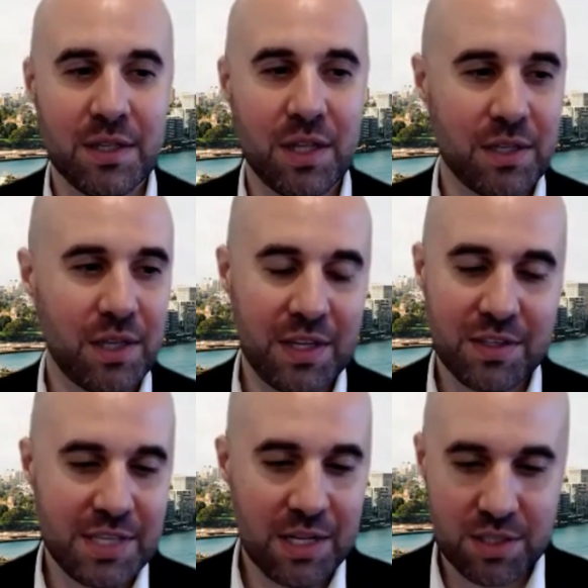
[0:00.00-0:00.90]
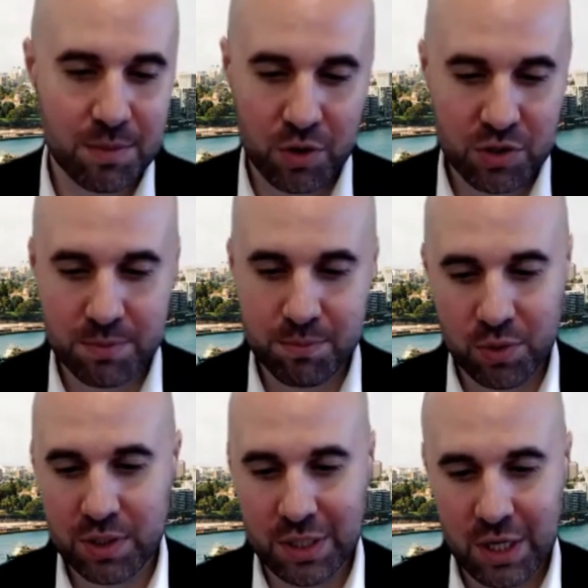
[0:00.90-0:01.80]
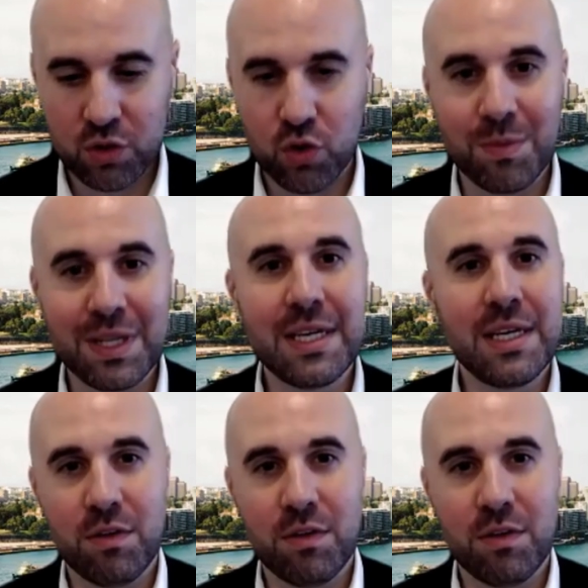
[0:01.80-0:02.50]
Like I think sound's the most important normally.